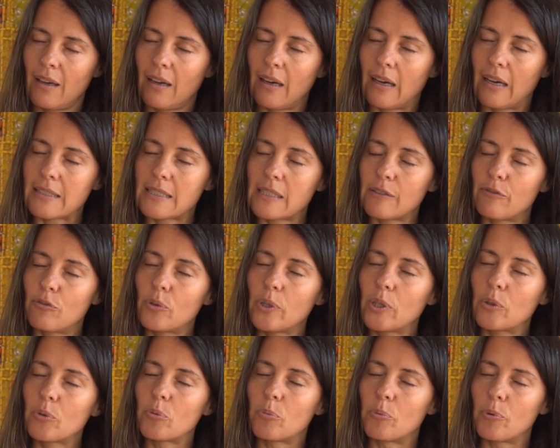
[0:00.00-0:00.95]
as if
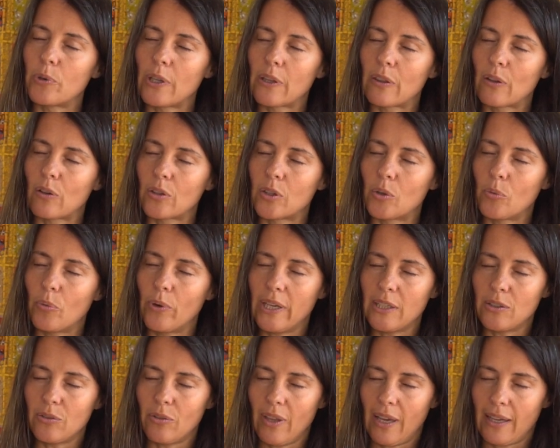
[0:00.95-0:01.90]
we could breathe all the
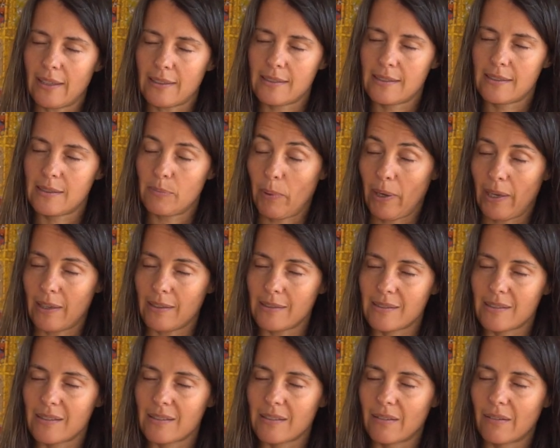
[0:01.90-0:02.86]
way to that
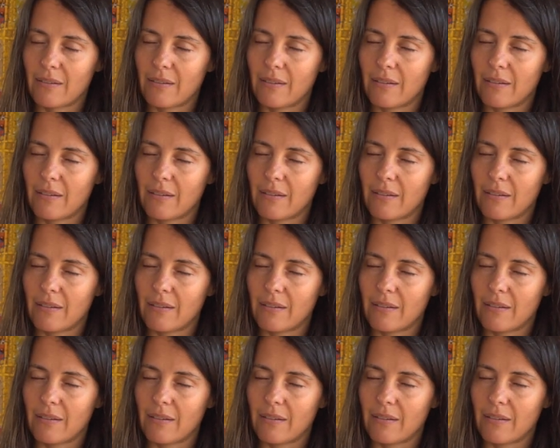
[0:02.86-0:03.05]
space.